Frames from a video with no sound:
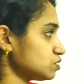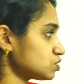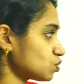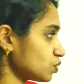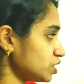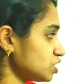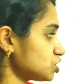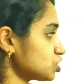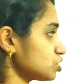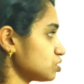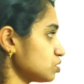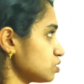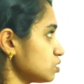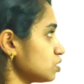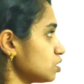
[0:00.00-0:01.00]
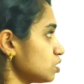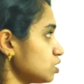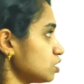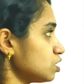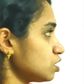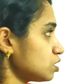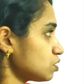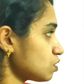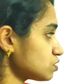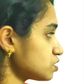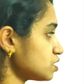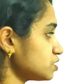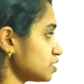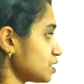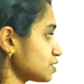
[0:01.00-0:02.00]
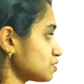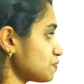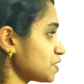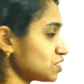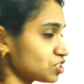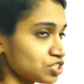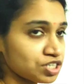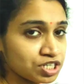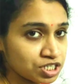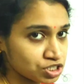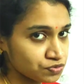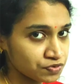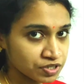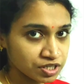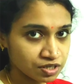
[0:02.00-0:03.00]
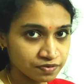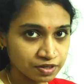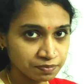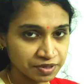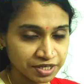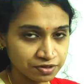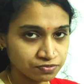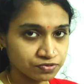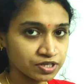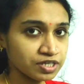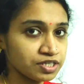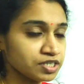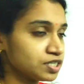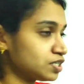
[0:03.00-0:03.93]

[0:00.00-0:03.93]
So each dorsal digital expansion in each finger will be different